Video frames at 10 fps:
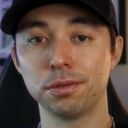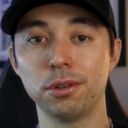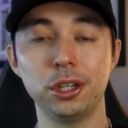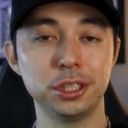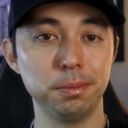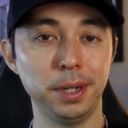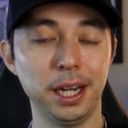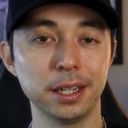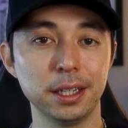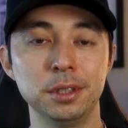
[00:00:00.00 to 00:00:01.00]
a frosted
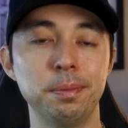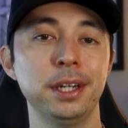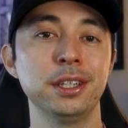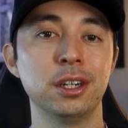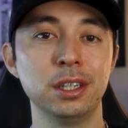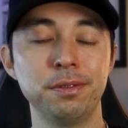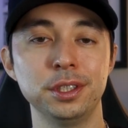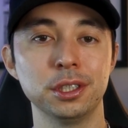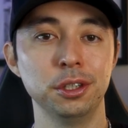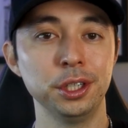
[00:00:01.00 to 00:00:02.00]
bag. Depending on if
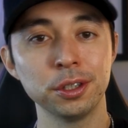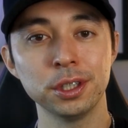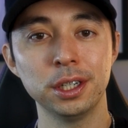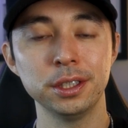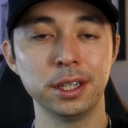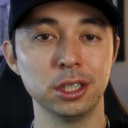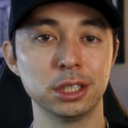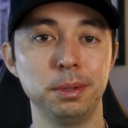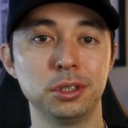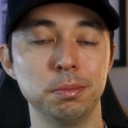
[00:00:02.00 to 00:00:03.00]
it's a hoodie or not, they get a
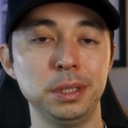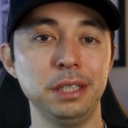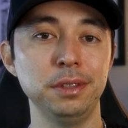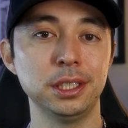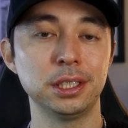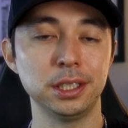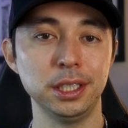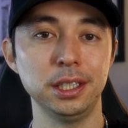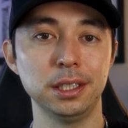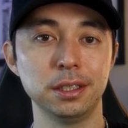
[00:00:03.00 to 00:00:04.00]
special
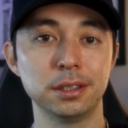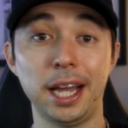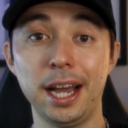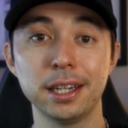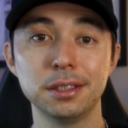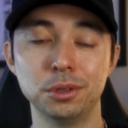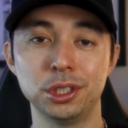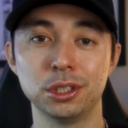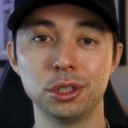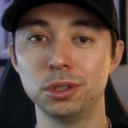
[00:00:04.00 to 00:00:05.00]
PVC tag, which
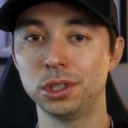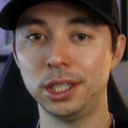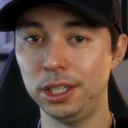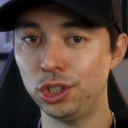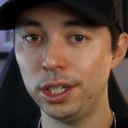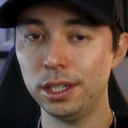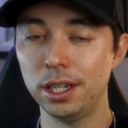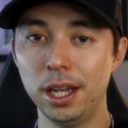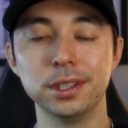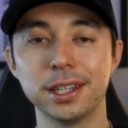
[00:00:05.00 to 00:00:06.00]
is also a keychain.
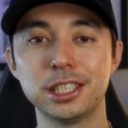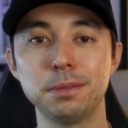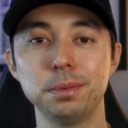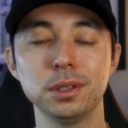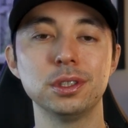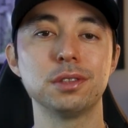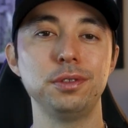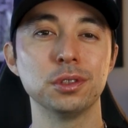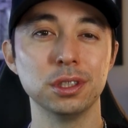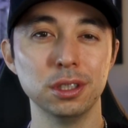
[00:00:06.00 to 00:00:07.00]
The experience
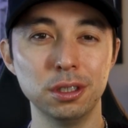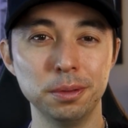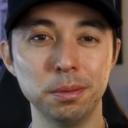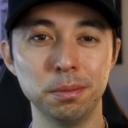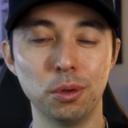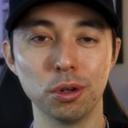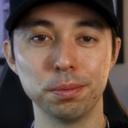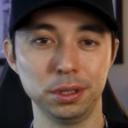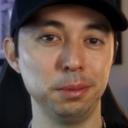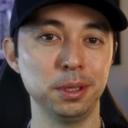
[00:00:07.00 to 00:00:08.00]
feels a little bit more
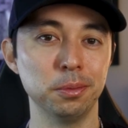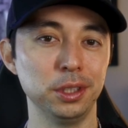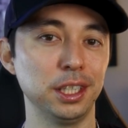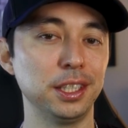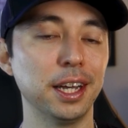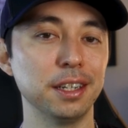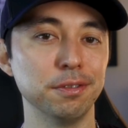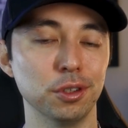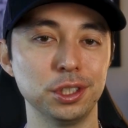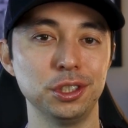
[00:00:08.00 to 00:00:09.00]
premium when they get it
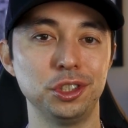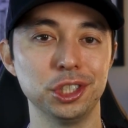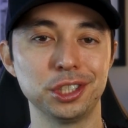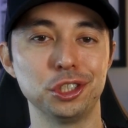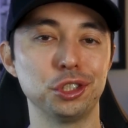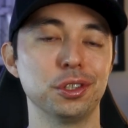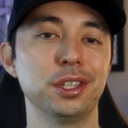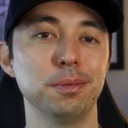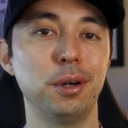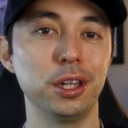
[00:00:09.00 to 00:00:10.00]
versus just a shirt
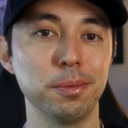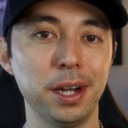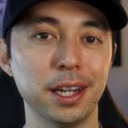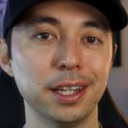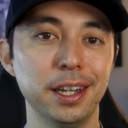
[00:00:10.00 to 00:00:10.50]
in a poly bag.